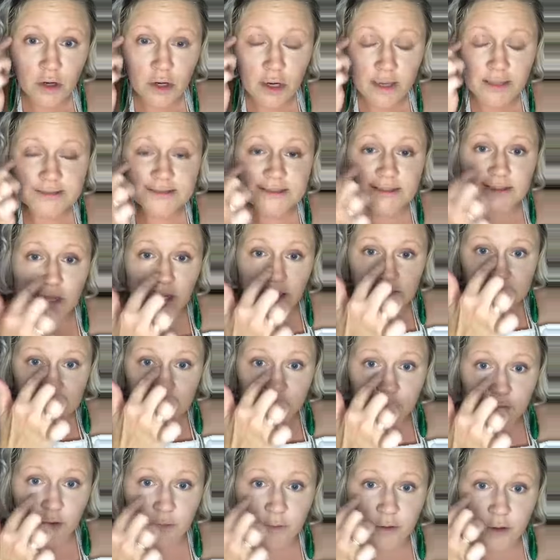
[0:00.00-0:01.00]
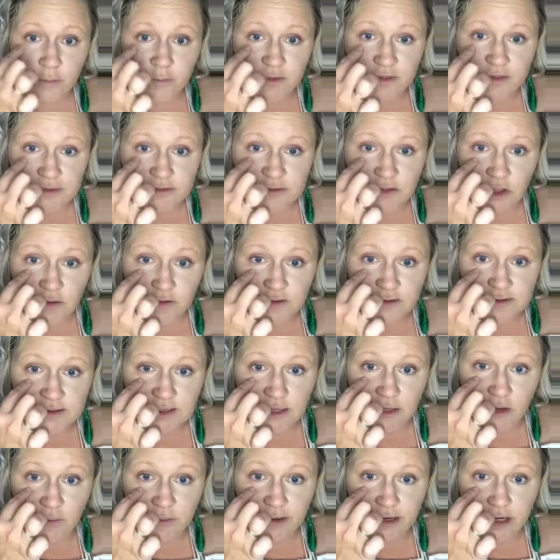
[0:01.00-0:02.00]
It's the occipital bone, but that's called the
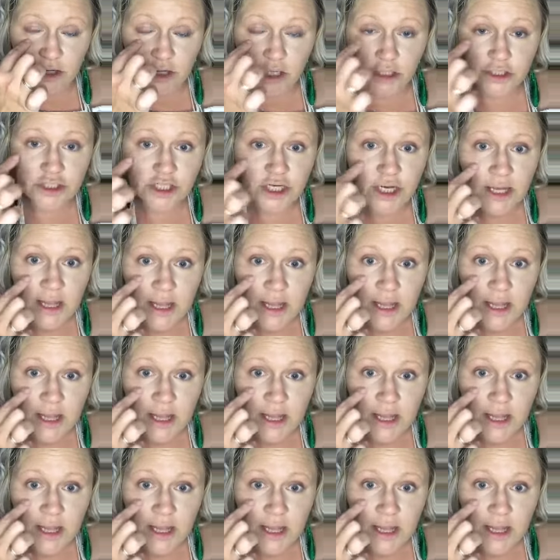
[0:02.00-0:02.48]
zygomatic arch.